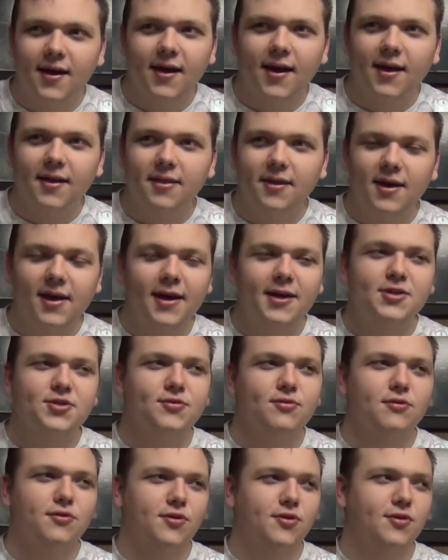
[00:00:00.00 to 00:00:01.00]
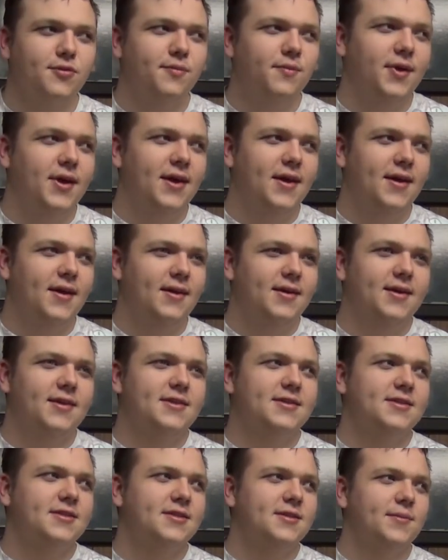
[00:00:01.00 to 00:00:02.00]
And the next room
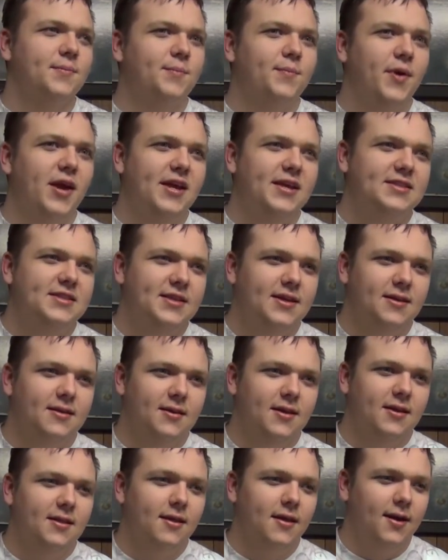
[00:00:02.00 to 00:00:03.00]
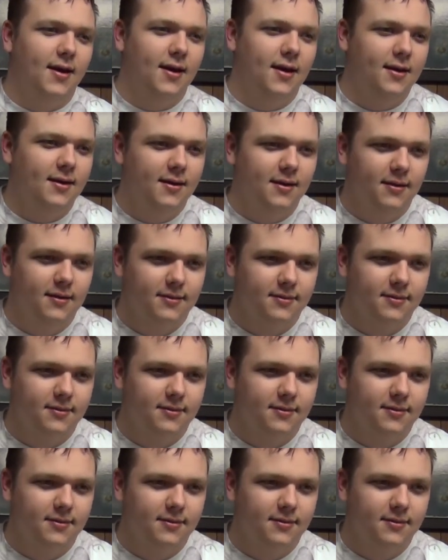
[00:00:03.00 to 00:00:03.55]
is basically like,